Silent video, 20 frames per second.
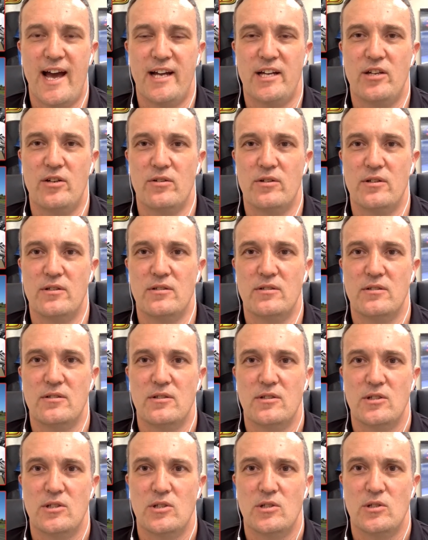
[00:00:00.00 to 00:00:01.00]
accurate
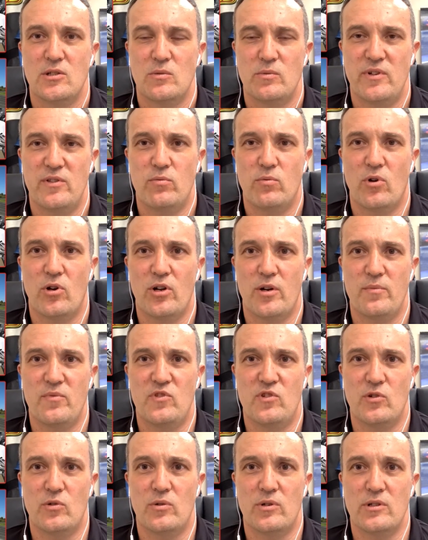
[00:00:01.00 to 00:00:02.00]
with what I'm
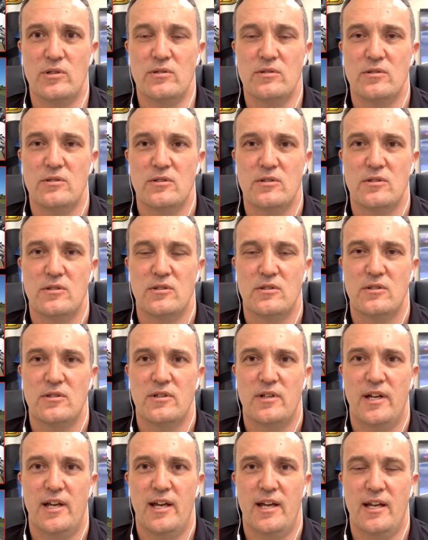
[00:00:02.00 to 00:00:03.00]
doing,
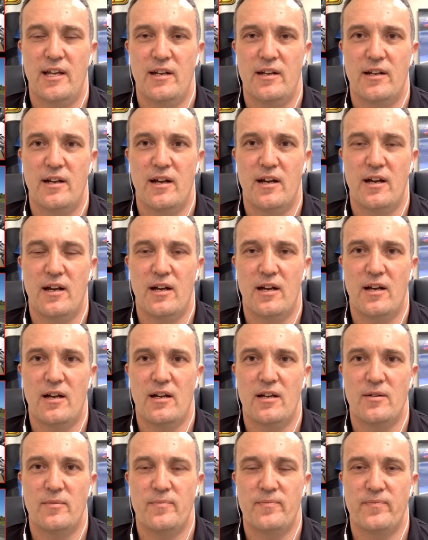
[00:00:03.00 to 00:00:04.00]
and
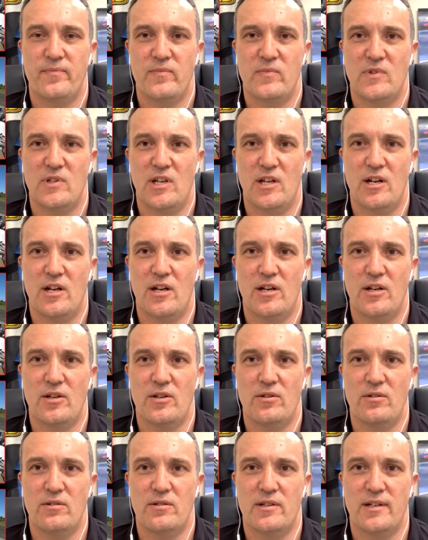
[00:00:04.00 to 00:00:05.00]
you
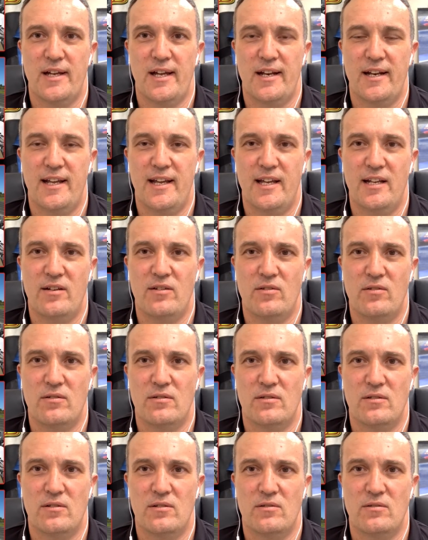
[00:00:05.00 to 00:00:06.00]
know, and then,
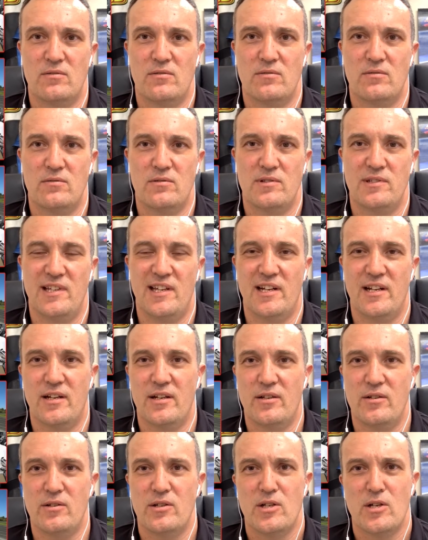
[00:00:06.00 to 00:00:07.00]
you
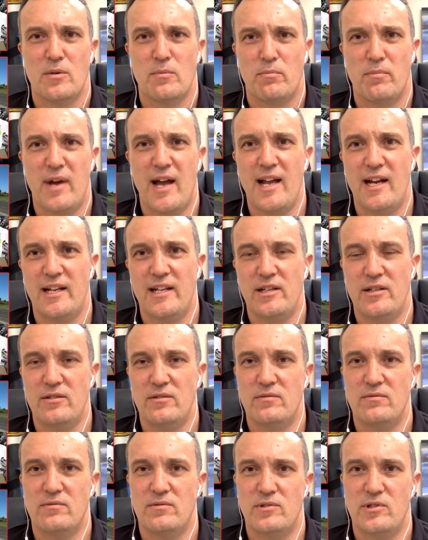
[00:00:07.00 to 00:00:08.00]
know,
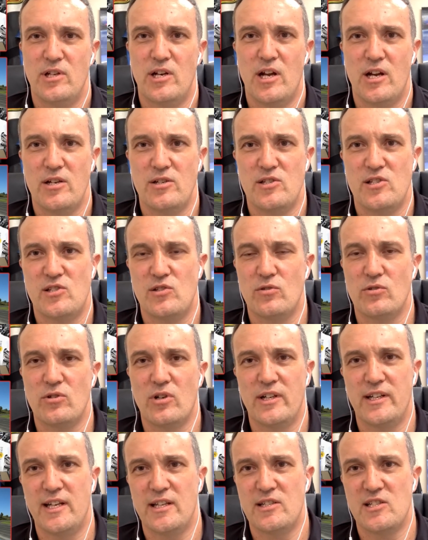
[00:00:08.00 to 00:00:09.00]
mainly, you know, still
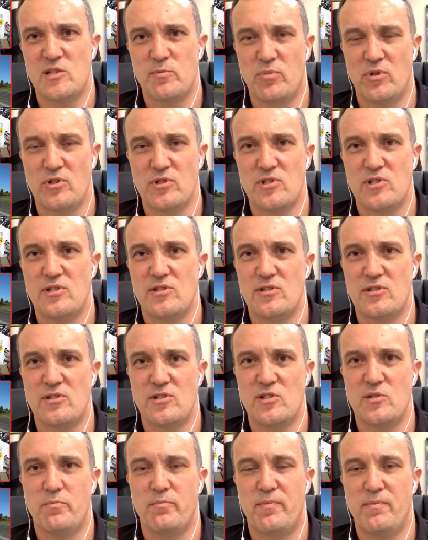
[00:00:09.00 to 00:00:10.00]
got to get the
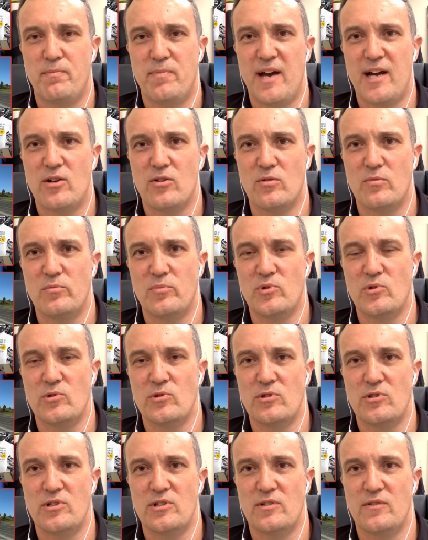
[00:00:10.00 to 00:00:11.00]
sponsors back on
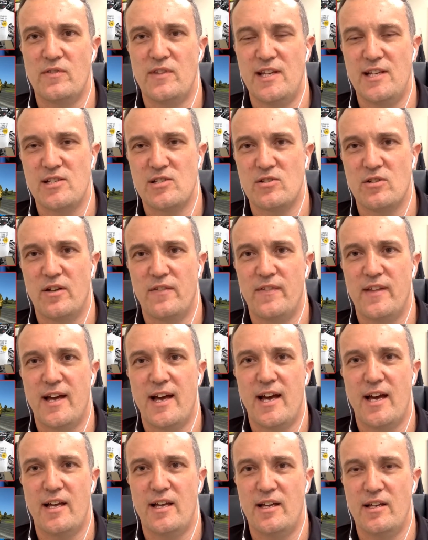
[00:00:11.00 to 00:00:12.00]
board and things like
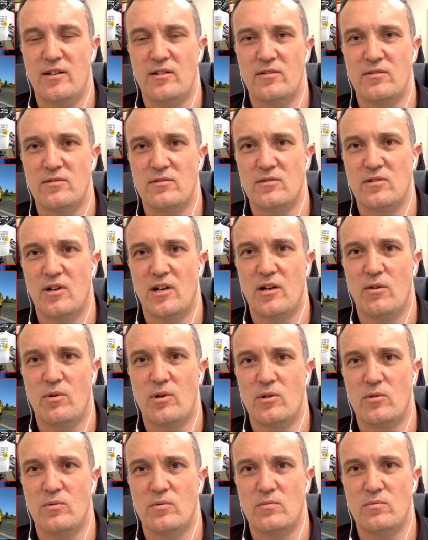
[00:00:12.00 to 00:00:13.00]
that, and I
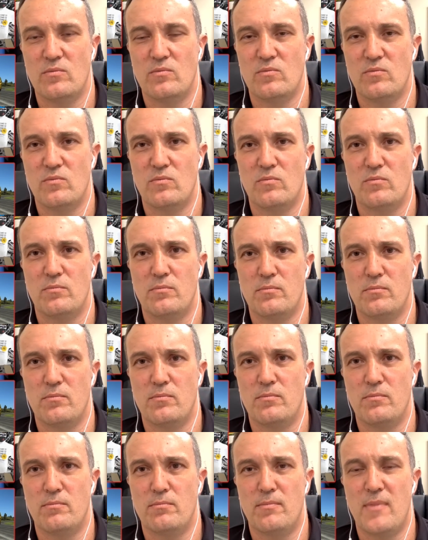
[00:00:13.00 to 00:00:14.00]
don't want to
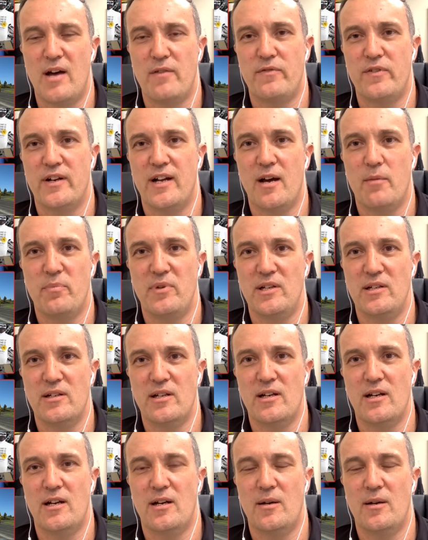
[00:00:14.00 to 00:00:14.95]
muff it up in